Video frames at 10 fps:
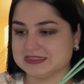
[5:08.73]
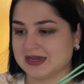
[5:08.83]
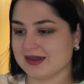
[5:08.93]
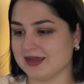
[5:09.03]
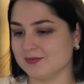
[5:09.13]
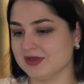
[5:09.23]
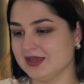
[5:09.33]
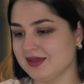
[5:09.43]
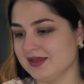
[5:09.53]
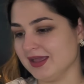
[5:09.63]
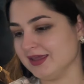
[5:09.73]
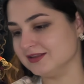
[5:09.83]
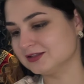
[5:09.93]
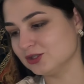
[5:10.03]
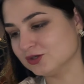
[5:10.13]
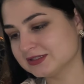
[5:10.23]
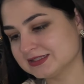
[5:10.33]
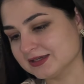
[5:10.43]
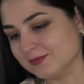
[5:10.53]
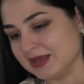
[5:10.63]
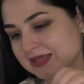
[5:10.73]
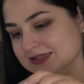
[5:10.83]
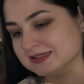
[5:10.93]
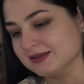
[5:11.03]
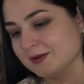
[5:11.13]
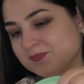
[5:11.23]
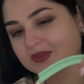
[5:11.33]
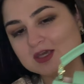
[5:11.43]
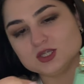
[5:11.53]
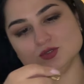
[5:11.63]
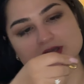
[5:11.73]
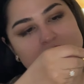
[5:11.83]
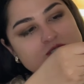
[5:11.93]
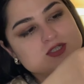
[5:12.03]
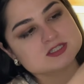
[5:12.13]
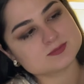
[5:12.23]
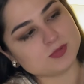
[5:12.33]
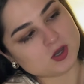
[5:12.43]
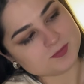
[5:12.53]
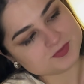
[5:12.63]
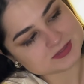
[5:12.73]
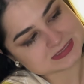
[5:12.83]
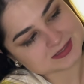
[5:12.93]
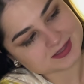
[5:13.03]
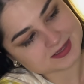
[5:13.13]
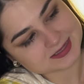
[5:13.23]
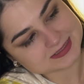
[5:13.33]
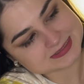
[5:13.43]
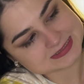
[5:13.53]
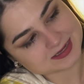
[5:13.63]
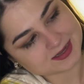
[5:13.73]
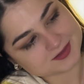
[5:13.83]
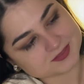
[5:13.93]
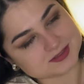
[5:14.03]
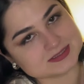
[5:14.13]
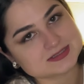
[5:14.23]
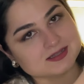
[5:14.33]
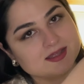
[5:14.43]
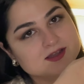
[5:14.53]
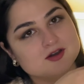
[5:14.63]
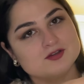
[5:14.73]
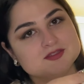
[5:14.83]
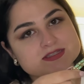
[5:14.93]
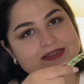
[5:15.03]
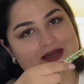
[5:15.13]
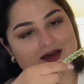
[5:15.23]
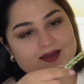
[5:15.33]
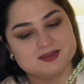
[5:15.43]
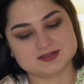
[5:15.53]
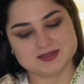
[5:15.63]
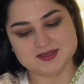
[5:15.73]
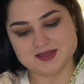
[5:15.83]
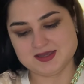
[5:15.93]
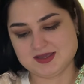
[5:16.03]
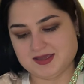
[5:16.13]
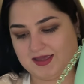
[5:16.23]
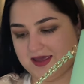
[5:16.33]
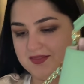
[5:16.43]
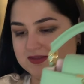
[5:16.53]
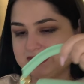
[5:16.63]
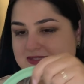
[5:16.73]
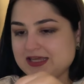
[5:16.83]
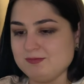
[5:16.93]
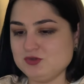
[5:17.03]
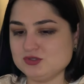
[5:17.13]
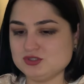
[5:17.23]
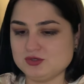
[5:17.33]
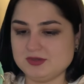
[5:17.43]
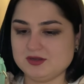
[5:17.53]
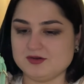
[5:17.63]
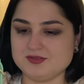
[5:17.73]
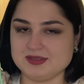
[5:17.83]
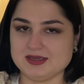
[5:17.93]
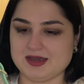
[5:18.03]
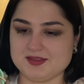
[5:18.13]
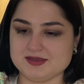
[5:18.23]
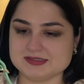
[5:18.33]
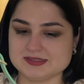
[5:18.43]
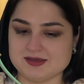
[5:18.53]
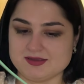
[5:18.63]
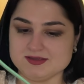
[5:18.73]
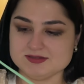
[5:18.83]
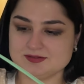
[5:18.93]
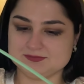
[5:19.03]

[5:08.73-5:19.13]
time, and it looks amazing. You can just pop this thing inside this, like on the side, and the same you're doing on the other side,